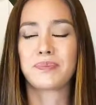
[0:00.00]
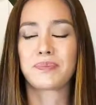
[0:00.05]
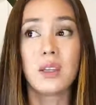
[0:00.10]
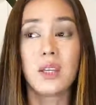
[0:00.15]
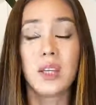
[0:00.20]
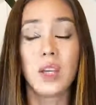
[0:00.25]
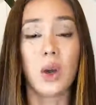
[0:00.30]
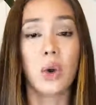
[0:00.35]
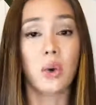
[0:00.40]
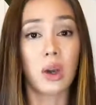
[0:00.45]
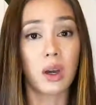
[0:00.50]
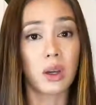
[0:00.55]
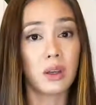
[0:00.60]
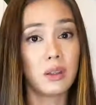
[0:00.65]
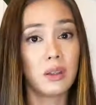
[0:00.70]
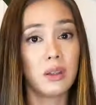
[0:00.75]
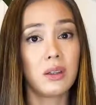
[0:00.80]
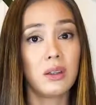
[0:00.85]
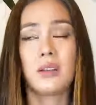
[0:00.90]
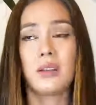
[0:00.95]
yoga,
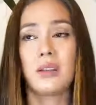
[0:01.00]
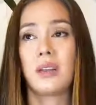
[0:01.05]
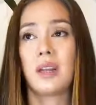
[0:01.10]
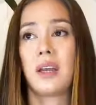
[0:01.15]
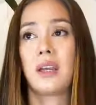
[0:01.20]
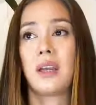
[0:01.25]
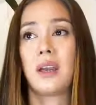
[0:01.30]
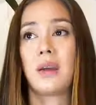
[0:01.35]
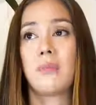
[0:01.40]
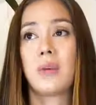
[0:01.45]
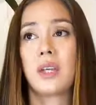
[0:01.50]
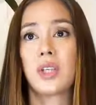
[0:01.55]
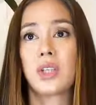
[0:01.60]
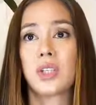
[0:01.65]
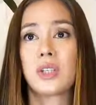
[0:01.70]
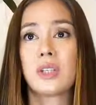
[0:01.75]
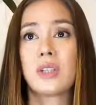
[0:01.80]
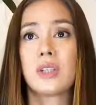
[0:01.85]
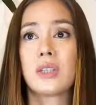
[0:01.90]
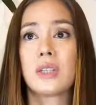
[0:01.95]
like I
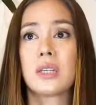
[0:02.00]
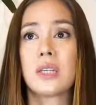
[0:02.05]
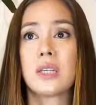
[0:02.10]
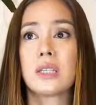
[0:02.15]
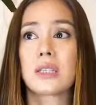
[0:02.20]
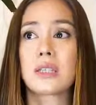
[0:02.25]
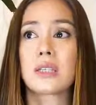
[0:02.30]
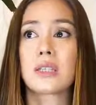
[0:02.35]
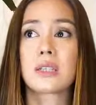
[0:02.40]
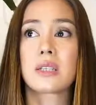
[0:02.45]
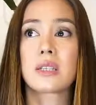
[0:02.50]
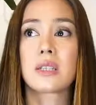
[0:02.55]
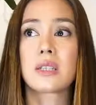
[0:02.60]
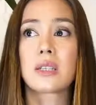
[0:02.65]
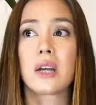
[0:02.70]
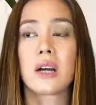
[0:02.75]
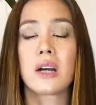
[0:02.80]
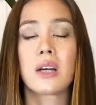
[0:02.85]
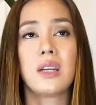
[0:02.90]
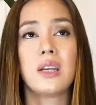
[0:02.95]
mentioned, is
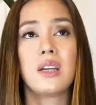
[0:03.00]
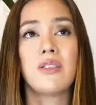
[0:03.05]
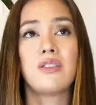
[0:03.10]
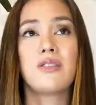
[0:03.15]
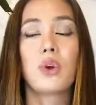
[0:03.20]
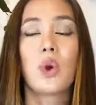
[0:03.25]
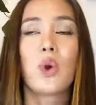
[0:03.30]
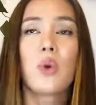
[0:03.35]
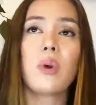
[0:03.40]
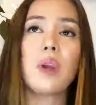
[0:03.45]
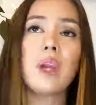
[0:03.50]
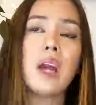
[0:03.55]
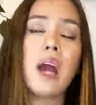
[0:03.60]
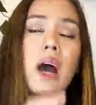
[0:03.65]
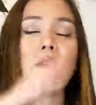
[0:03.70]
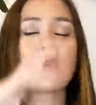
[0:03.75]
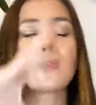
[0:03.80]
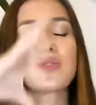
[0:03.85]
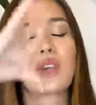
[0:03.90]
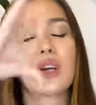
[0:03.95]
kind of going
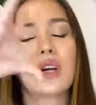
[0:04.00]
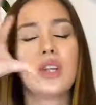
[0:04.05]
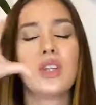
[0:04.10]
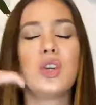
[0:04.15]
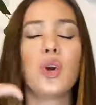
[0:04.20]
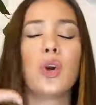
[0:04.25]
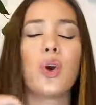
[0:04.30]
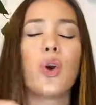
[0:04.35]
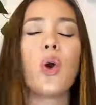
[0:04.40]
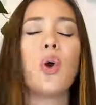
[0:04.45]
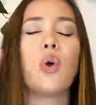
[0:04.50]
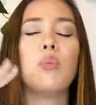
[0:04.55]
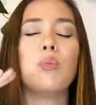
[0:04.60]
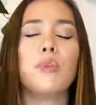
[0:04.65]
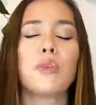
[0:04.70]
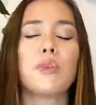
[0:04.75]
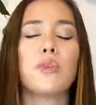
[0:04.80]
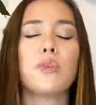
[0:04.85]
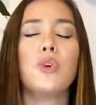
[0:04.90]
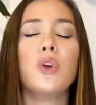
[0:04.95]
outside your home
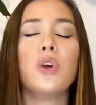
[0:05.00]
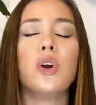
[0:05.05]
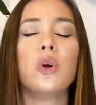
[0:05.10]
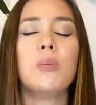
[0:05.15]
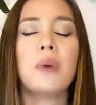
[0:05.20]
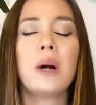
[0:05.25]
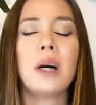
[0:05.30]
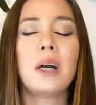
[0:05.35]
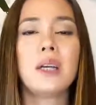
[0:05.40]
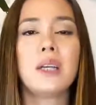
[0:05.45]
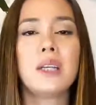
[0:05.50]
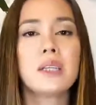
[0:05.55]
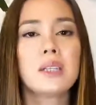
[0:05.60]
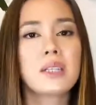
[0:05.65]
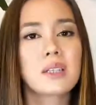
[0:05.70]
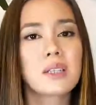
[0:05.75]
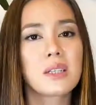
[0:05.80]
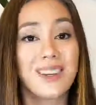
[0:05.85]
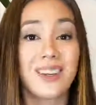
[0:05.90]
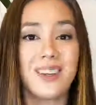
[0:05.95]
through your
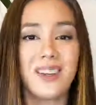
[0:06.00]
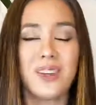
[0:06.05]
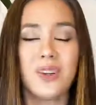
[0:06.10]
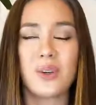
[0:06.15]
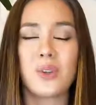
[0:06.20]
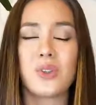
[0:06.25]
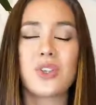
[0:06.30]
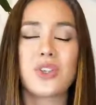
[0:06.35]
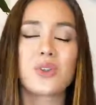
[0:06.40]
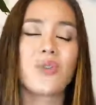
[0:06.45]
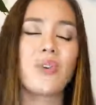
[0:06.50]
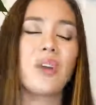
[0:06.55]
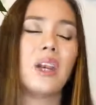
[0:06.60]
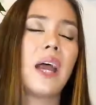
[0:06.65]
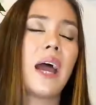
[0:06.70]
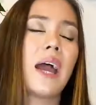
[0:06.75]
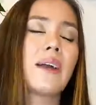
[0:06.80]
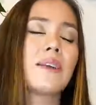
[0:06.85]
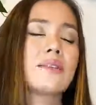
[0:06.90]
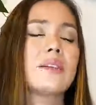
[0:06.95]
mind, you know, just
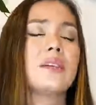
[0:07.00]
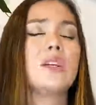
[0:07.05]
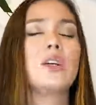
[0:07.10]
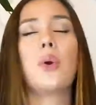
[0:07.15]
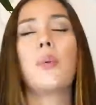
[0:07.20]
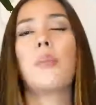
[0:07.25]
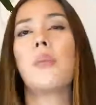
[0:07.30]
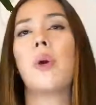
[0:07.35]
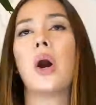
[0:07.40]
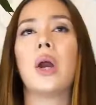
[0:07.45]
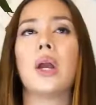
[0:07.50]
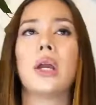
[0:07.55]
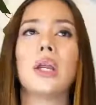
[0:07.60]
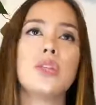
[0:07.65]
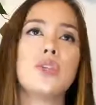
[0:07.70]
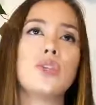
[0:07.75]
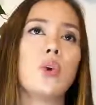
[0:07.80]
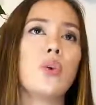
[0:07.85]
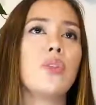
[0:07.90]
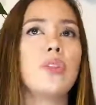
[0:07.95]
relaxing your
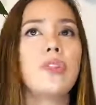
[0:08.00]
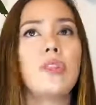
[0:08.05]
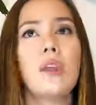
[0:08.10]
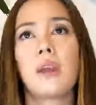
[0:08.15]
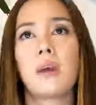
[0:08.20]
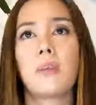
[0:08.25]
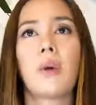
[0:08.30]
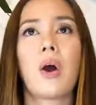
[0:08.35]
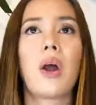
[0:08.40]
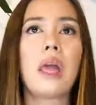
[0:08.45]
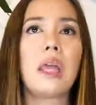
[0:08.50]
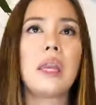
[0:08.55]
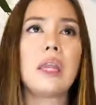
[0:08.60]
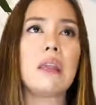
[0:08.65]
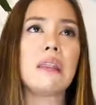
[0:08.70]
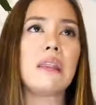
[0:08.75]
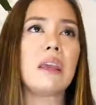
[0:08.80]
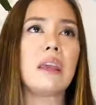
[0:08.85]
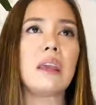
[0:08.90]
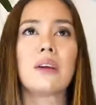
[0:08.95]
mind. Don't think about
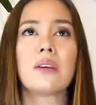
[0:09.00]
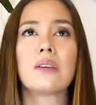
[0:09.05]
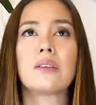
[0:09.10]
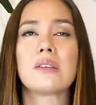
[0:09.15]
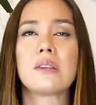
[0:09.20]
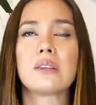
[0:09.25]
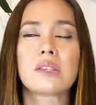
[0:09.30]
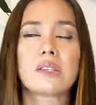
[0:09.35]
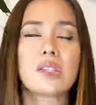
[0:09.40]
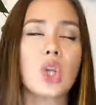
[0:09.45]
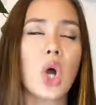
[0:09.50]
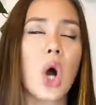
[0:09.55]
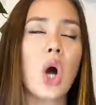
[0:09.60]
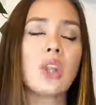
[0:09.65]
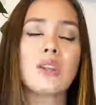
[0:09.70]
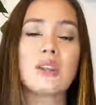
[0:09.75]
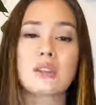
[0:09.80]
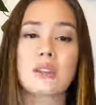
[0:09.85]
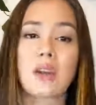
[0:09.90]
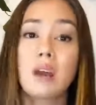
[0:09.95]
anything else. It's not
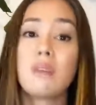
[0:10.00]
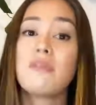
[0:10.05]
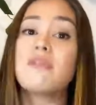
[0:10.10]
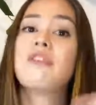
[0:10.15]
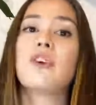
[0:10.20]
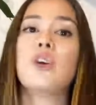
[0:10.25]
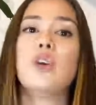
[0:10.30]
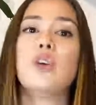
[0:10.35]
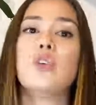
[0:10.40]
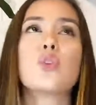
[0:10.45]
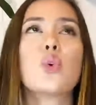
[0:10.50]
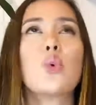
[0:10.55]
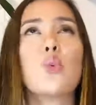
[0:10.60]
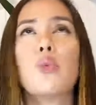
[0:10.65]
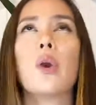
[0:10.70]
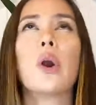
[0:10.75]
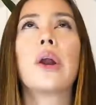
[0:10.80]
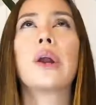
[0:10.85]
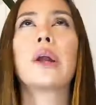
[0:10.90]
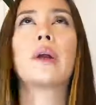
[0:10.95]
the time for you to
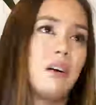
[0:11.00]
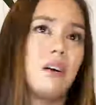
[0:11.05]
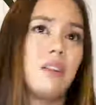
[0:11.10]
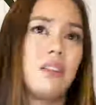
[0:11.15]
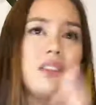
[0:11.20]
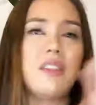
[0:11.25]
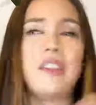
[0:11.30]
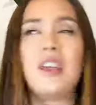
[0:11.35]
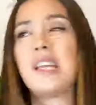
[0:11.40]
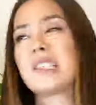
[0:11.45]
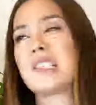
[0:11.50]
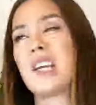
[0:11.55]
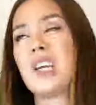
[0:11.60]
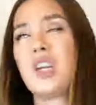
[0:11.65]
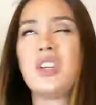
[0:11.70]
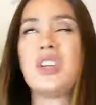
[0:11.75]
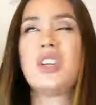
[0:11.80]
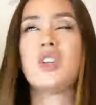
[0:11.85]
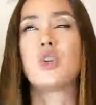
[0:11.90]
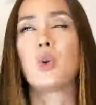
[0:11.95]
work on things that you
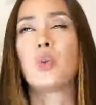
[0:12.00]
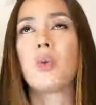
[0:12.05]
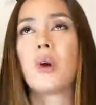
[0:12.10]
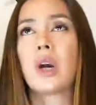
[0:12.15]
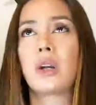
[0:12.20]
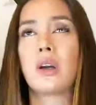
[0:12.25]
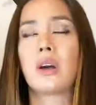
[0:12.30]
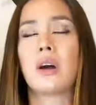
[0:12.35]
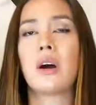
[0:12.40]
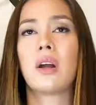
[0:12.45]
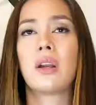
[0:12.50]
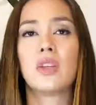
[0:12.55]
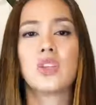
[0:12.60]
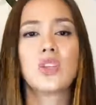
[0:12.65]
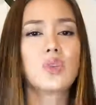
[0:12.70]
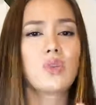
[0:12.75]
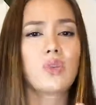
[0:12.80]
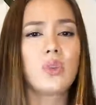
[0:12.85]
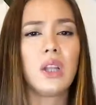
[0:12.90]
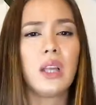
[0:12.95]
need to work on.
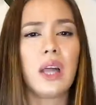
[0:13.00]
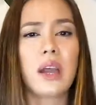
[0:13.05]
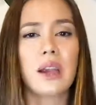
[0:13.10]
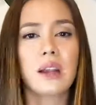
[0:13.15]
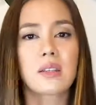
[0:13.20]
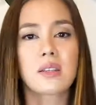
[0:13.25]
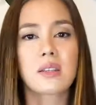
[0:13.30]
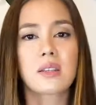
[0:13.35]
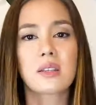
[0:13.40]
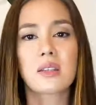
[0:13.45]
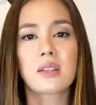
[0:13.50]
Just relax,